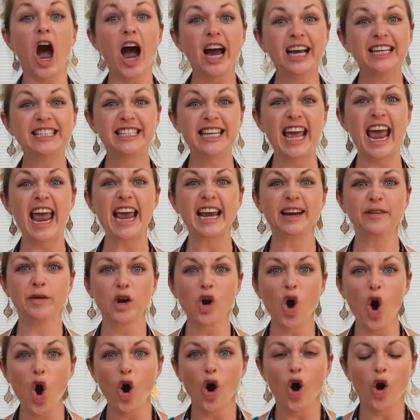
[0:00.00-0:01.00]
icing
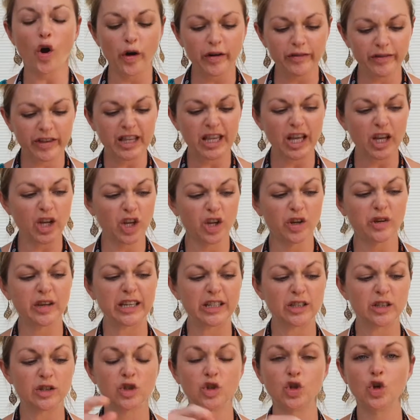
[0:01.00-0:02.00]
and everything we
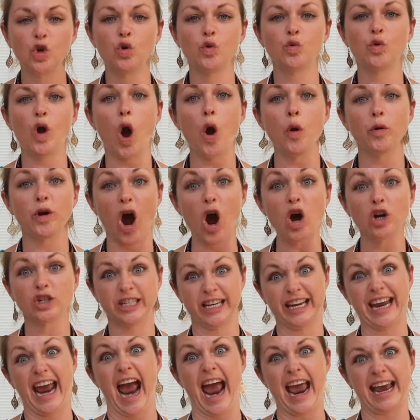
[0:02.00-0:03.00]
need to put on the
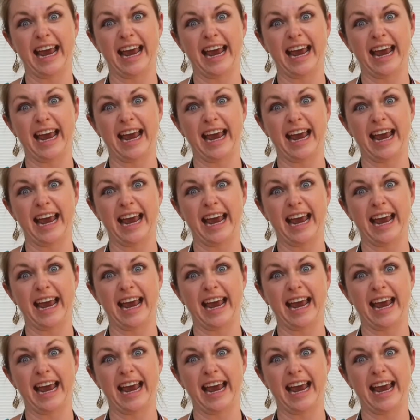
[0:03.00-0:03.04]
cake.